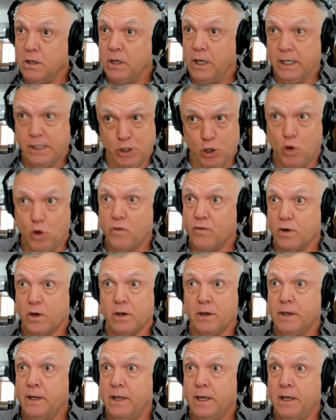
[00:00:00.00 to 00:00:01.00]
It's
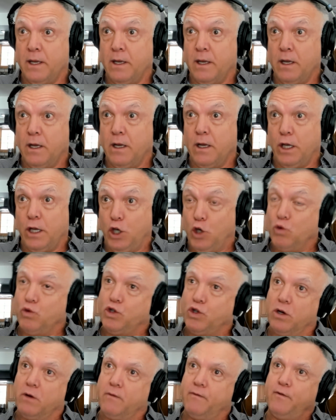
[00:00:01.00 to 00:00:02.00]
over. You
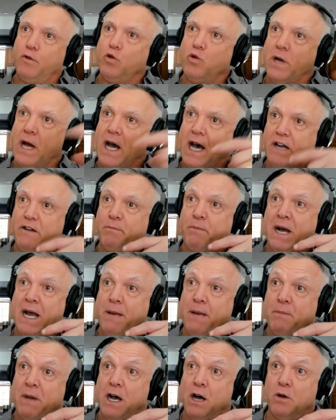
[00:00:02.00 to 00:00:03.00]
took food out of
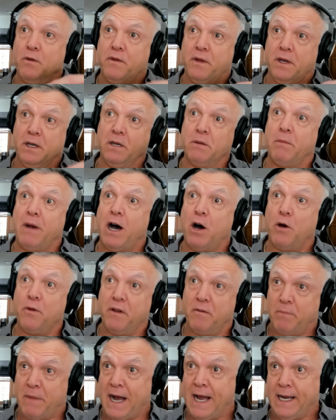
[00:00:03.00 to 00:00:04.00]
my mouth and the mouth
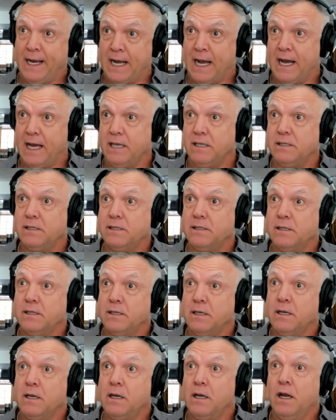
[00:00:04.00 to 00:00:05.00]
of my guys.
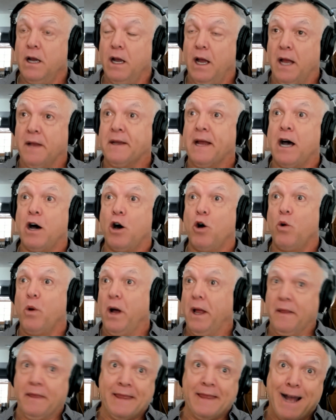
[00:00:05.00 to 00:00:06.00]
And
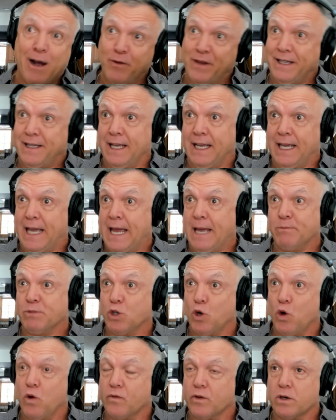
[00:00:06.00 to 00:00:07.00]
now that the game's
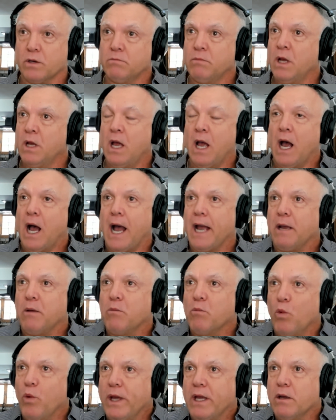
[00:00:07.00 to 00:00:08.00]
over,
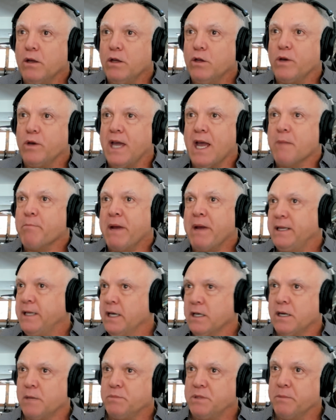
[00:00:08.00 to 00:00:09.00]
you can't make
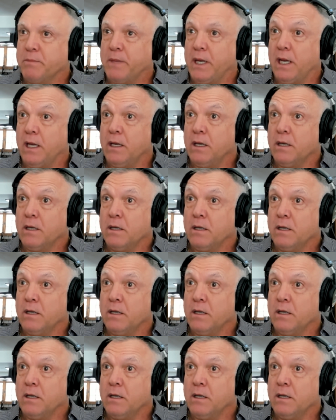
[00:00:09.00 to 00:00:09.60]
that up to me.